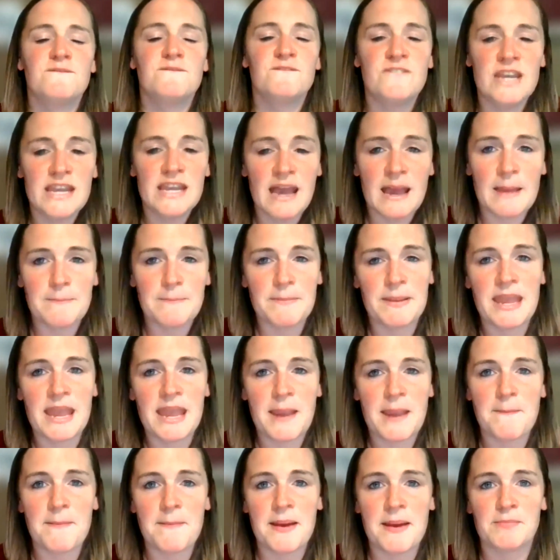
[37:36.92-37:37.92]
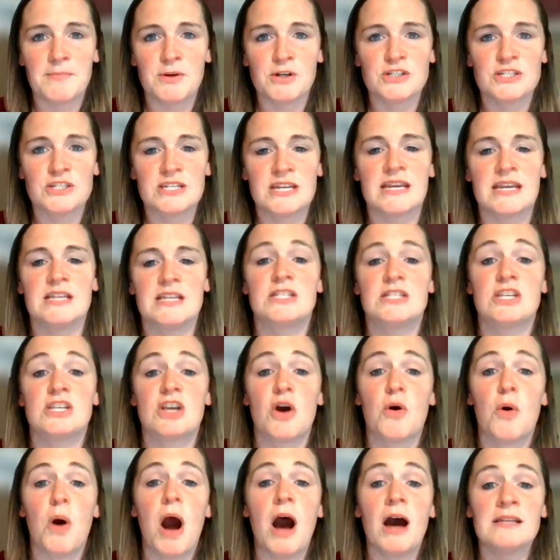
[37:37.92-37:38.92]
VIP member tickets
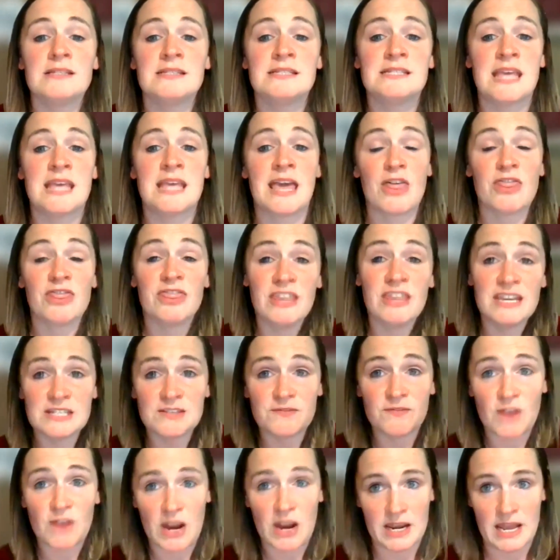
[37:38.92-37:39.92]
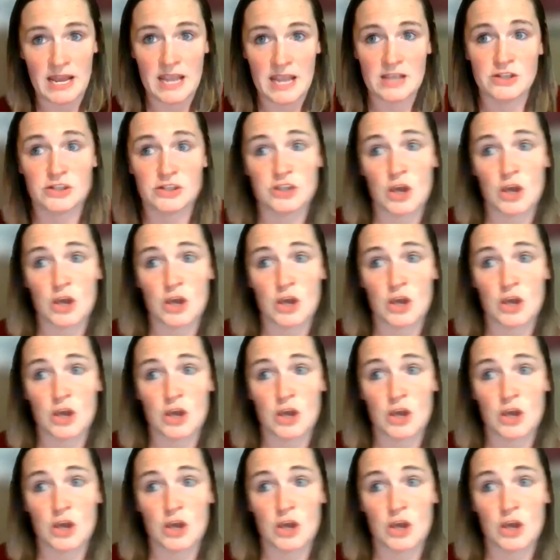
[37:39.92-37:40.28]
go on sale this Friday.